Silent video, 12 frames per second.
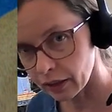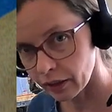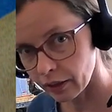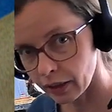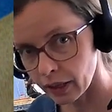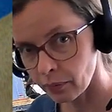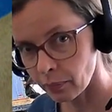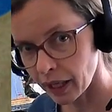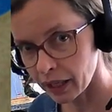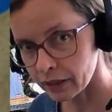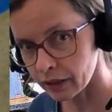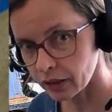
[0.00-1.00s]
thin
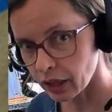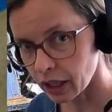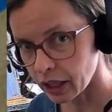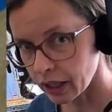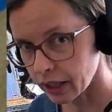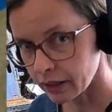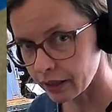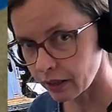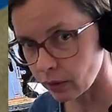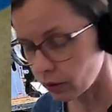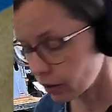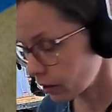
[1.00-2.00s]
pencil lines
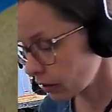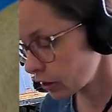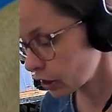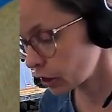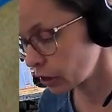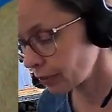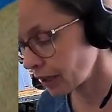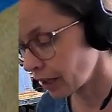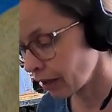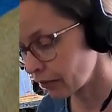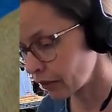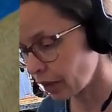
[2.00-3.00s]
should be
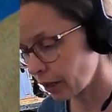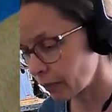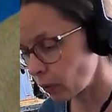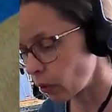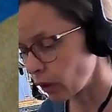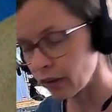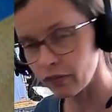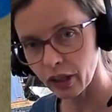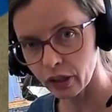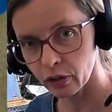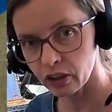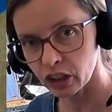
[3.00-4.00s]
covered up, or if I
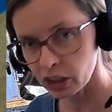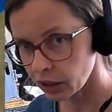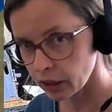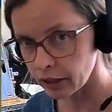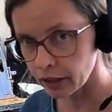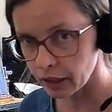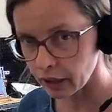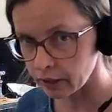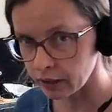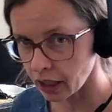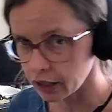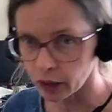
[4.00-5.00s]
use just a little
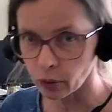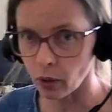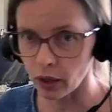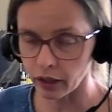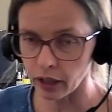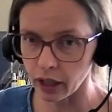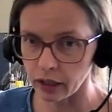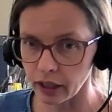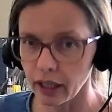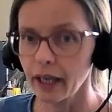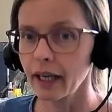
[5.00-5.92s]
touch of watercolor,